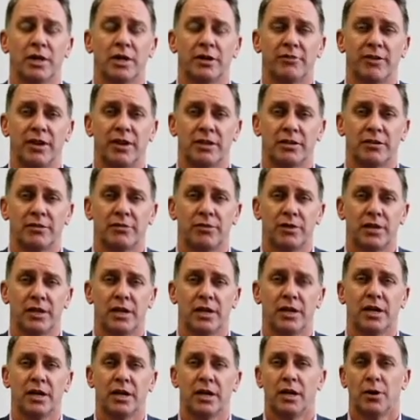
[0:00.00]

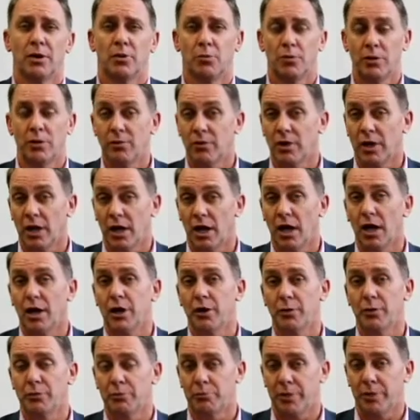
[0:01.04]
Effectively, we rely
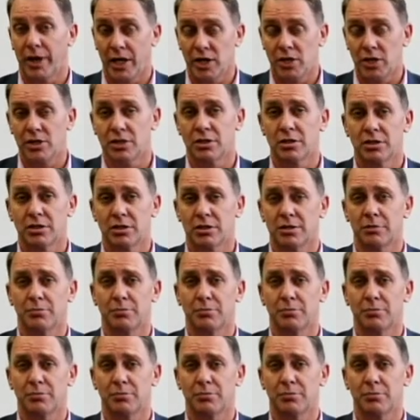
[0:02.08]
on patients,